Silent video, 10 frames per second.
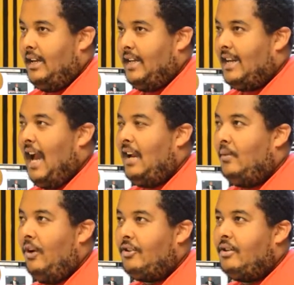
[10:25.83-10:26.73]
it kind of
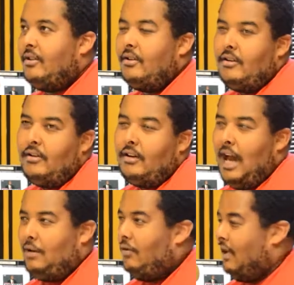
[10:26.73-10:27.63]
worked.
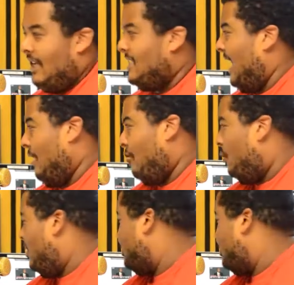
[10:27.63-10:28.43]
Like I said, I don't know what to